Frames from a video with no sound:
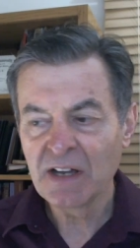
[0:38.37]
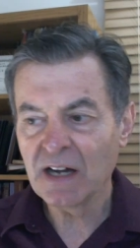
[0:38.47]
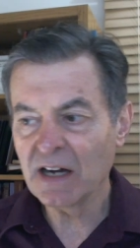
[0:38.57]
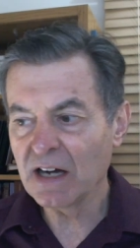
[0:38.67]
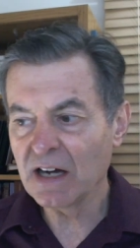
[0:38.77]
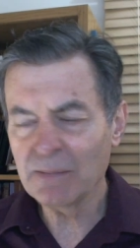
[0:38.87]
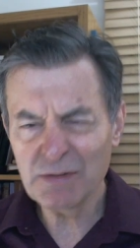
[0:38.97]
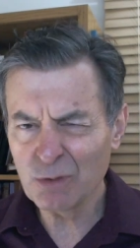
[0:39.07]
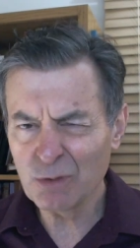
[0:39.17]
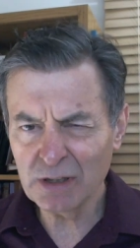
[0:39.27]
I've
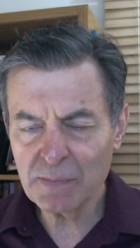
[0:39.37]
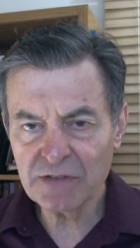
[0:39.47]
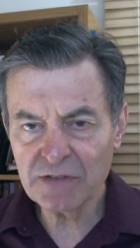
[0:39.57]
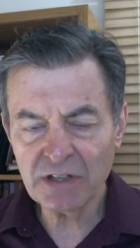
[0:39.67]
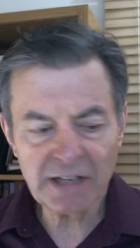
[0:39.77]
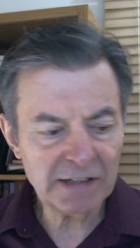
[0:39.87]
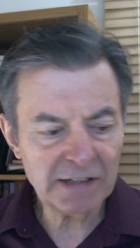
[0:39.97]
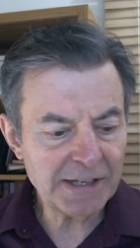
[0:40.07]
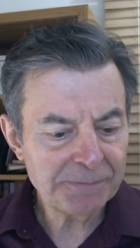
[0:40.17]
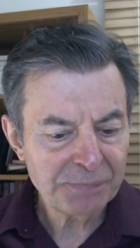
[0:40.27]
been really busy
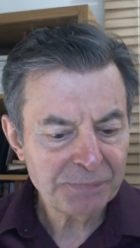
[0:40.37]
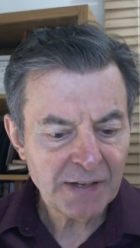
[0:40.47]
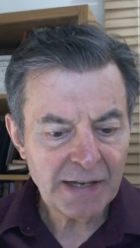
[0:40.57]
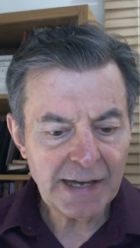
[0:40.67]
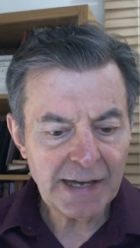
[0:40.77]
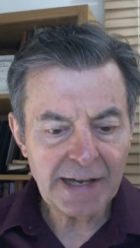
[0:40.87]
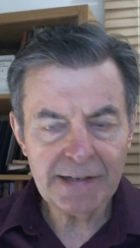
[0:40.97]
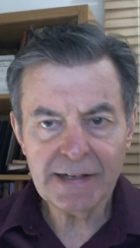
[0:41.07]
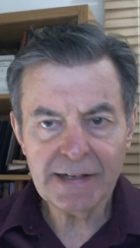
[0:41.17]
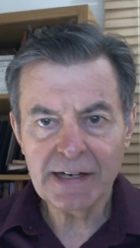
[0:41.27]
lately,
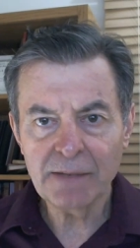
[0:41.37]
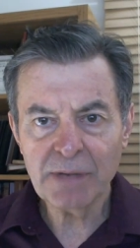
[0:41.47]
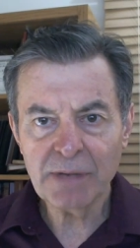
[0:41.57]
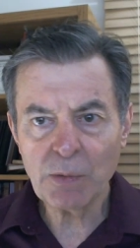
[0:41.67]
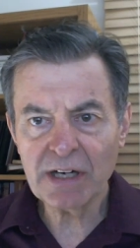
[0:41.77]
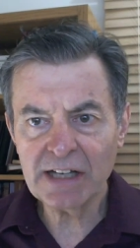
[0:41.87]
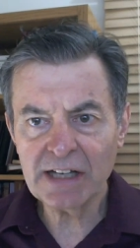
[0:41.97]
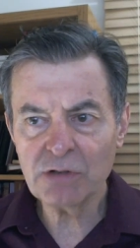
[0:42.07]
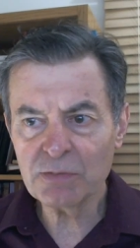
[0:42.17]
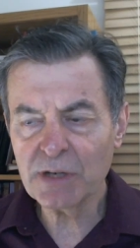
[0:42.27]
and but I want to get
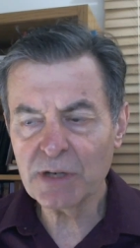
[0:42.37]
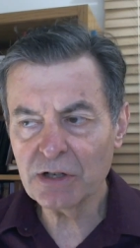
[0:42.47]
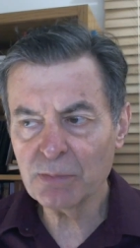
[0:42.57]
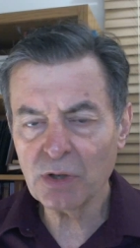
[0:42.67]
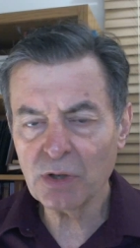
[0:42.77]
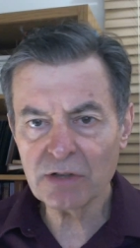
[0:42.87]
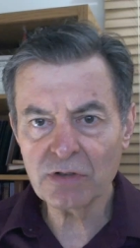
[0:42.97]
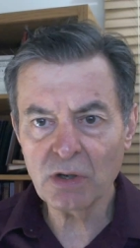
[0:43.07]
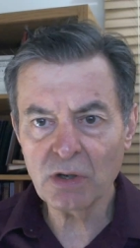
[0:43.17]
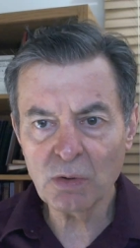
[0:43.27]
to it. It's a pretty good book.
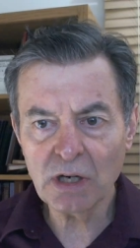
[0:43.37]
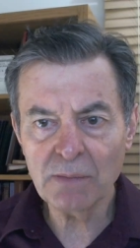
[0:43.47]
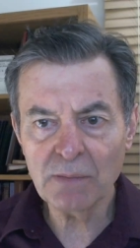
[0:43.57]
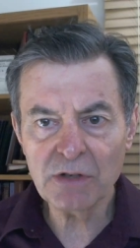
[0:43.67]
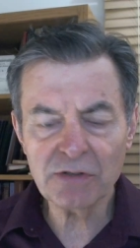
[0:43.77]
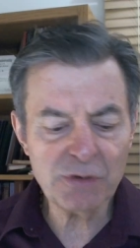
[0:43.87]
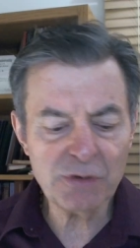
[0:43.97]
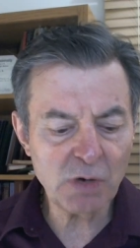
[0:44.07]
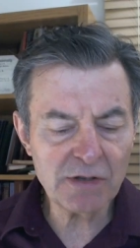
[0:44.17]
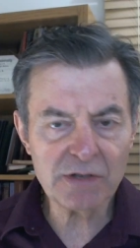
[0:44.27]
So there's a
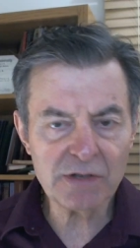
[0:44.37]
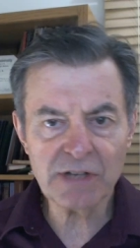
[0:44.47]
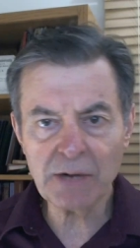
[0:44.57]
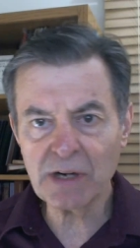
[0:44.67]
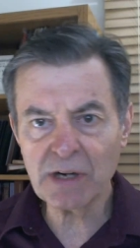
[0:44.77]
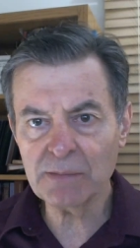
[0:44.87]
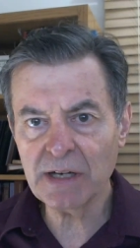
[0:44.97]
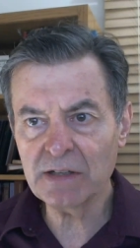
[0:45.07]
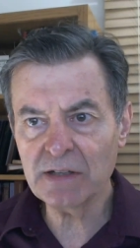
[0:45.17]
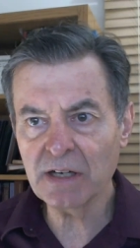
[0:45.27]
few others that I
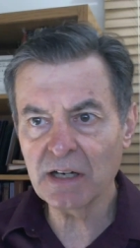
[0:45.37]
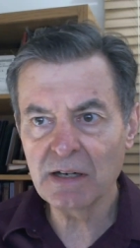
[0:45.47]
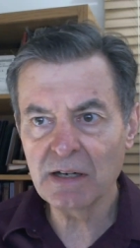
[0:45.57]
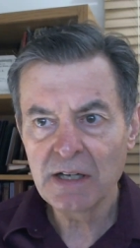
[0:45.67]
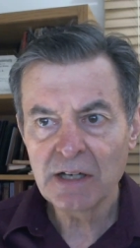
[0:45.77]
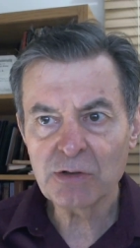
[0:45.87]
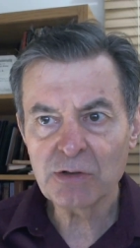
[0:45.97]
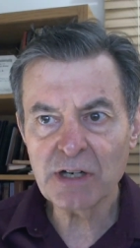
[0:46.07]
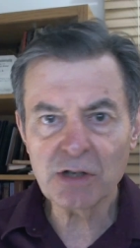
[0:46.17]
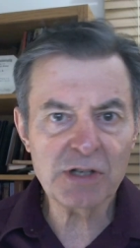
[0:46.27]
recommend.
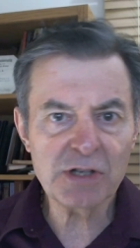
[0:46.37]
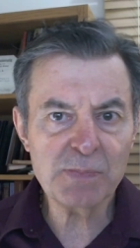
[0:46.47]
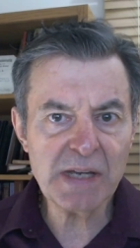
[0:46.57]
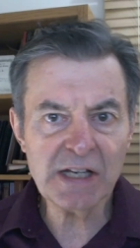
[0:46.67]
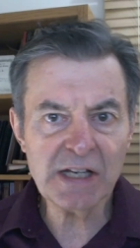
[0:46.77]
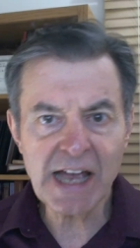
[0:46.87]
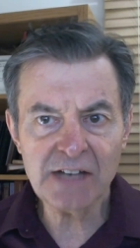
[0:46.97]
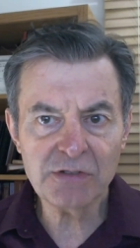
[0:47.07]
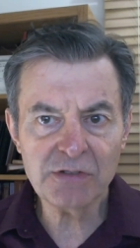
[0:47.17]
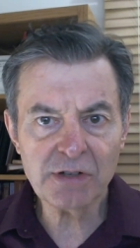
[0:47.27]
Chris Beat
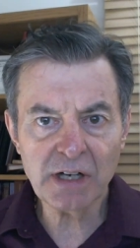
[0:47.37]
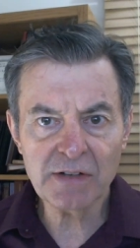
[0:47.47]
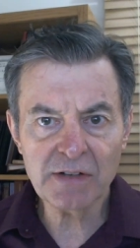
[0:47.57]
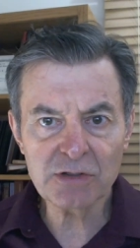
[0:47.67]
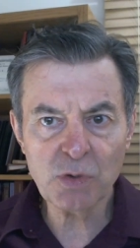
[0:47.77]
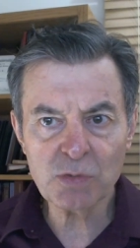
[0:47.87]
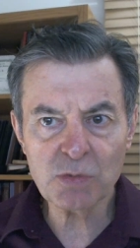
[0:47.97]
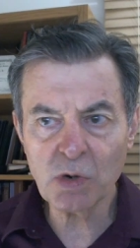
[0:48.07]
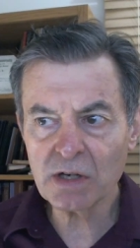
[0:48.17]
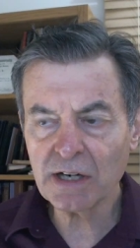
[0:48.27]
Cancer, that's Chris
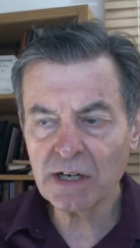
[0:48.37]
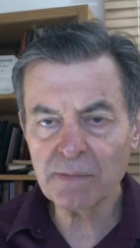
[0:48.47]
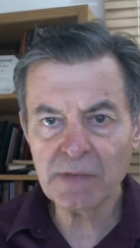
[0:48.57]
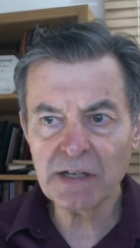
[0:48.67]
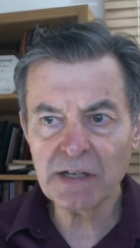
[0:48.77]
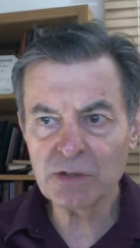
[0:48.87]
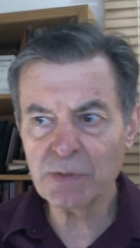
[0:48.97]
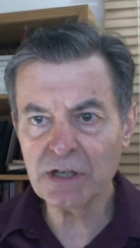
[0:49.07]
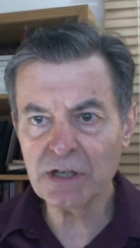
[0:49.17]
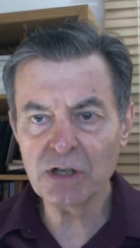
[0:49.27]
Wark. I mean, that's a
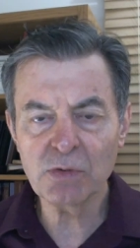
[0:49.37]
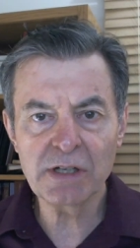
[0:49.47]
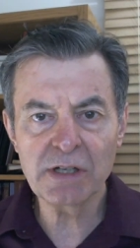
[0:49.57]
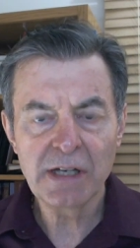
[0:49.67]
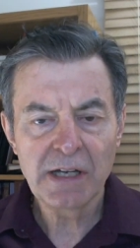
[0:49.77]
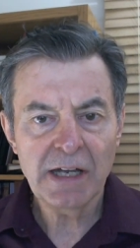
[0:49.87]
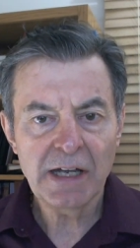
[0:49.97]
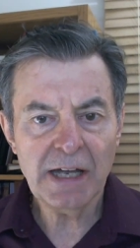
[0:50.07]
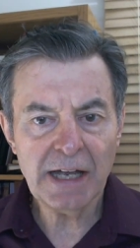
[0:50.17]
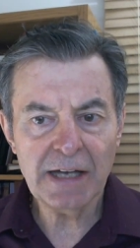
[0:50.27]
pretty good one.
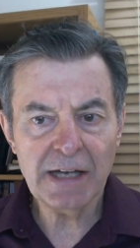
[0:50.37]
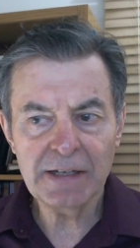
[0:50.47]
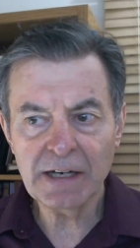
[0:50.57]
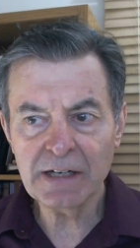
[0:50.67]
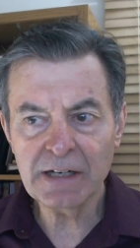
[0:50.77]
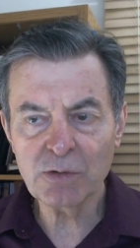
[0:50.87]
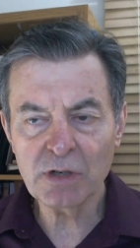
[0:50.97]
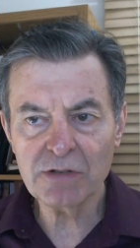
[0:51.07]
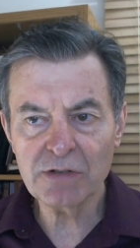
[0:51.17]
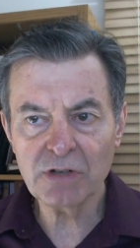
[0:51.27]
And another one
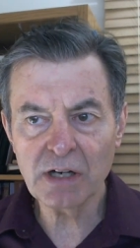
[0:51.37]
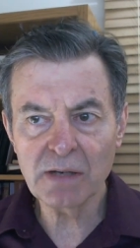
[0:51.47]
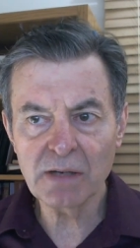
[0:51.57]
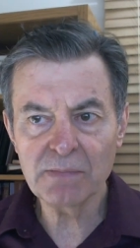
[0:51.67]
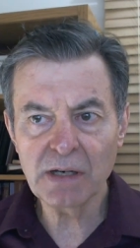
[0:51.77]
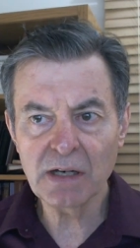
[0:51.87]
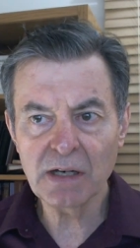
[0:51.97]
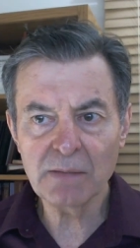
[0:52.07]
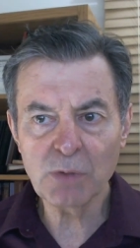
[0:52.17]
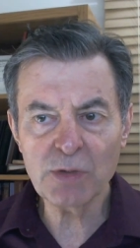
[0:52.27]
is
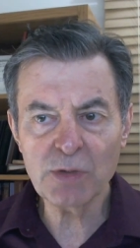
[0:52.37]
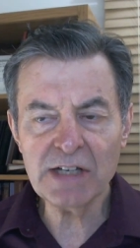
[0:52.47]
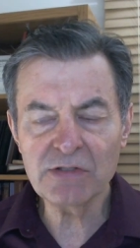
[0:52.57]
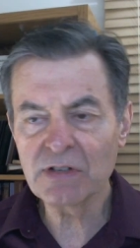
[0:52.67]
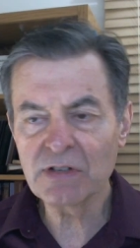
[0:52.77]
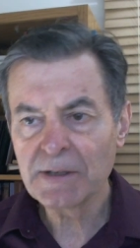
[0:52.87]
Moritz.